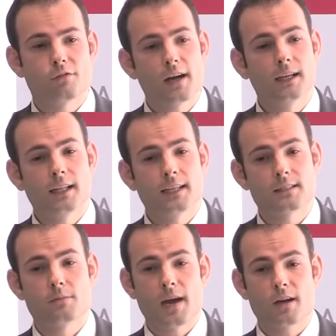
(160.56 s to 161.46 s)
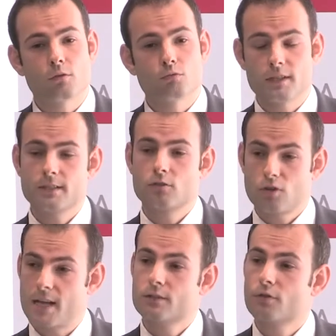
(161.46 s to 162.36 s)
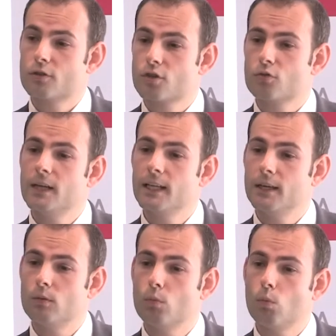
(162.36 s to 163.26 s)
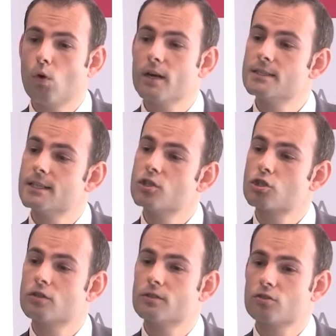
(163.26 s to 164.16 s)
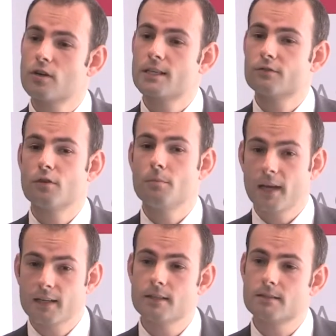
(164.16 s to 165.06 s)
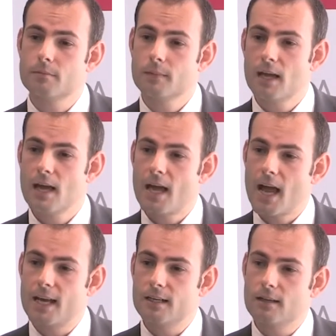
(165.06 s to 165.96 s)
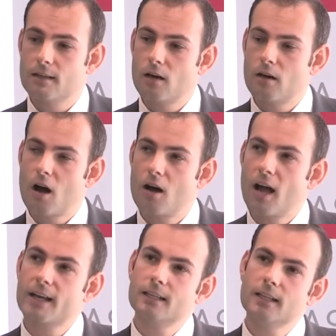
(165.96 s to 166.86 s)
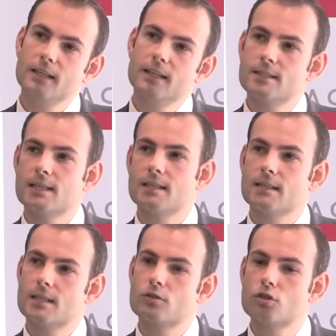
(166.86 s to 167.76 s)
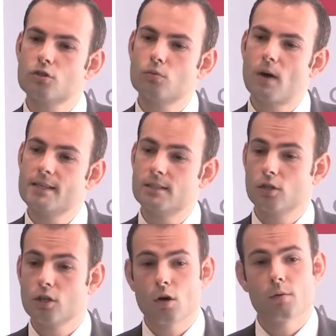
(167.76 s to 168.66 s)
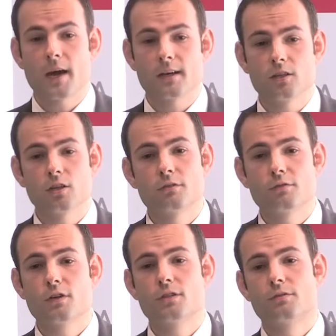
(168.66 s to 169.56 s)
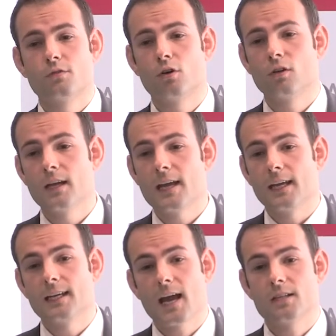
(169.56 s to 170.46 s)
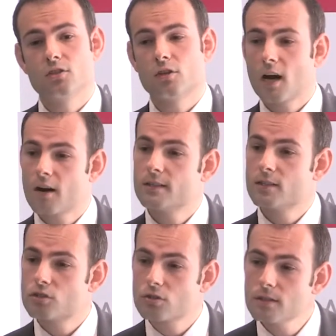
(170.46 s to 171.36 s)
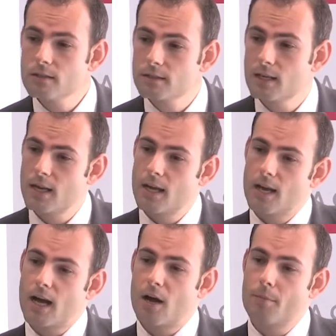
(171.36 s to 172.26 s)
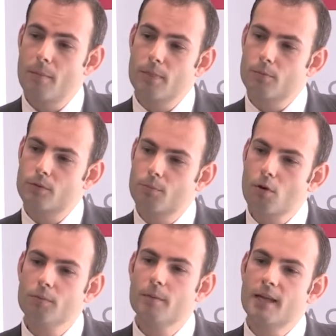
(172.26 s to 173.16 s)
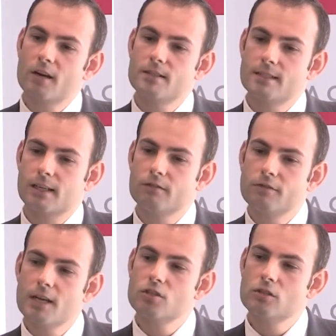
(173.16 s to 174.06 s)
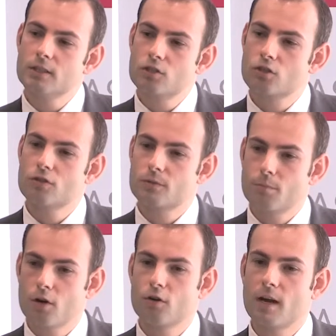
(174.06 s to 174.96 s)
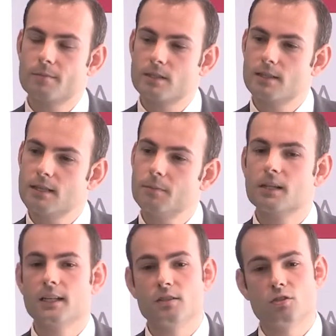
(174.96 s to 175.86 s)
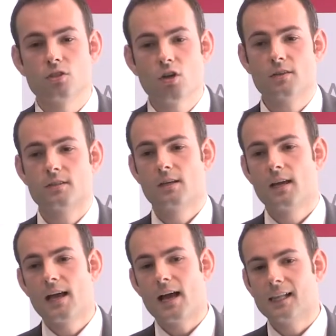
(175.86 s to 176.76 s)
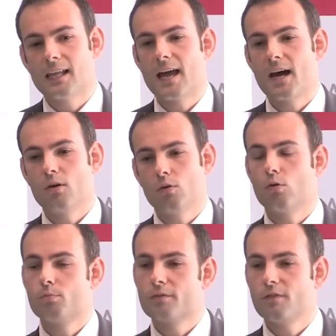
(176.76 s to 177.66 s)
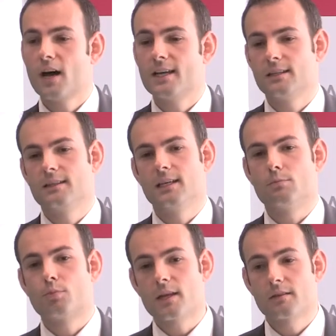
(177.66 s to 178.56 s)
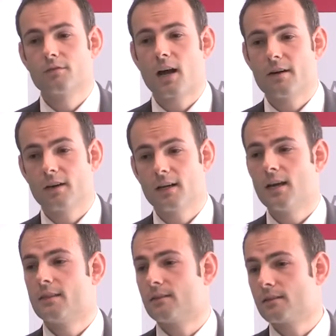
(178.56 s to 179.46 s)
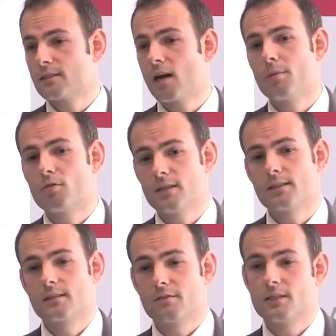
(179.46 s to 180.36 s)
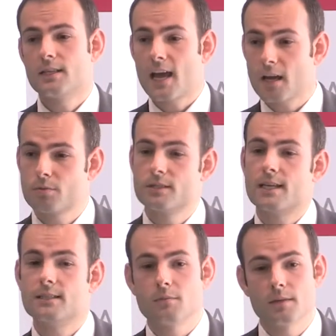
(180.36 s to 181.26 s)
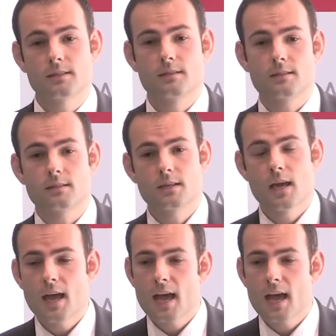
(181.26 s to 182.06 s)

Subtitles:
Finally, it's about risk transfer. So really, what is the insurance transfer mechanism? And I clearly see that there's two ways that you can go about it. You can first of all enhance your current insurance. The problem there is that conventional insurance programs typically do not allow or provide the breadth of cover that the cyber risks of today are presenting businesses.